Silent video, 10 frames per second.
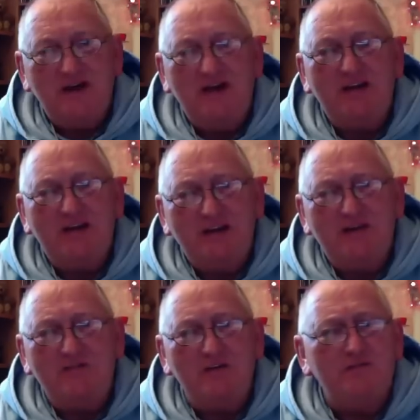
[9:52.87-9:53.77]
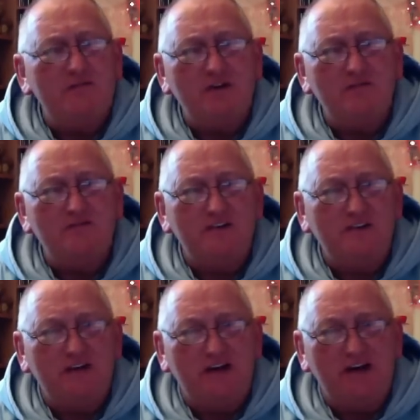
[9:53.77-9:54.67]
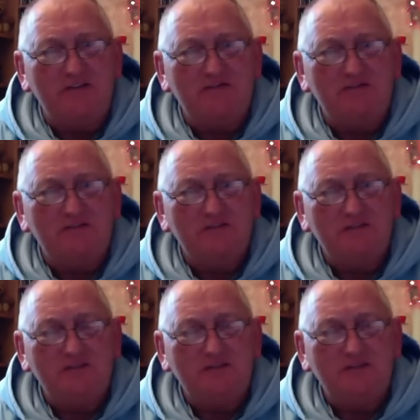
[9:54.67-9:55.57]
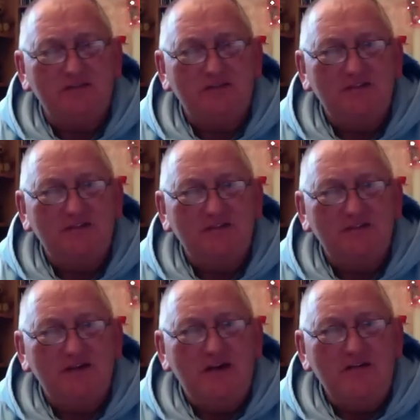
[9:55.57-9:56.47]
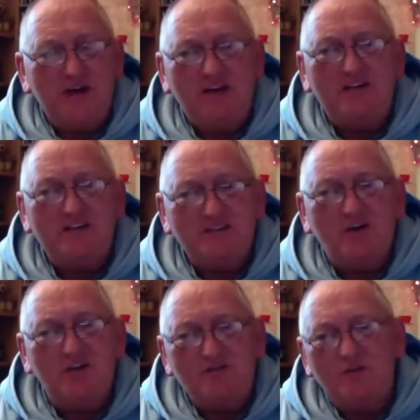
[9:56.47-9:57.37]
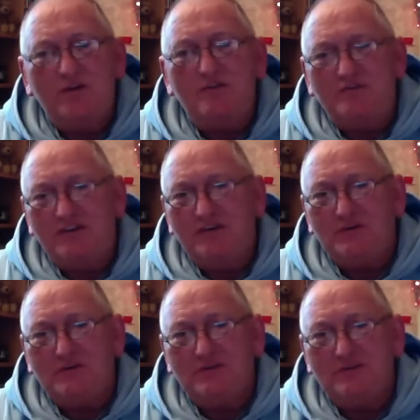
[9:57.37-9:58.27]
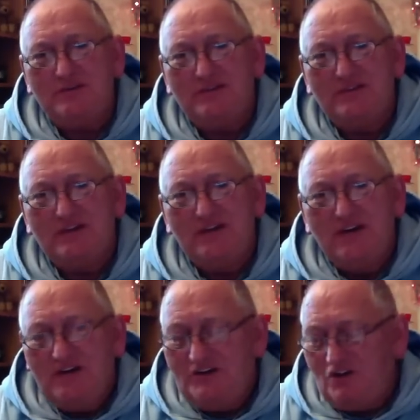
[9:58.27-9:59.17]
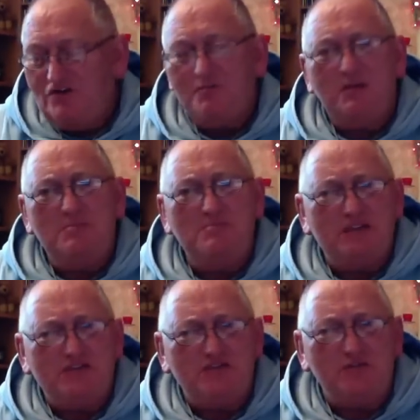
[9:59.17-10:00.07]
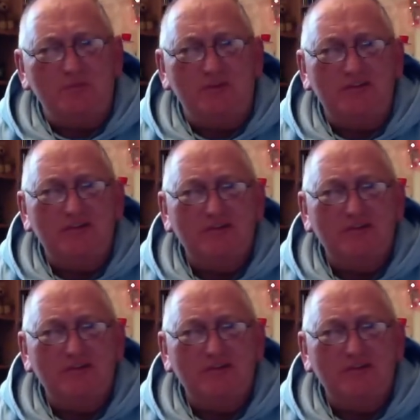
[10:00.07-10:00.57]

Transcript: And live a fun-filled life. That is God's will for you. Not to be miserable,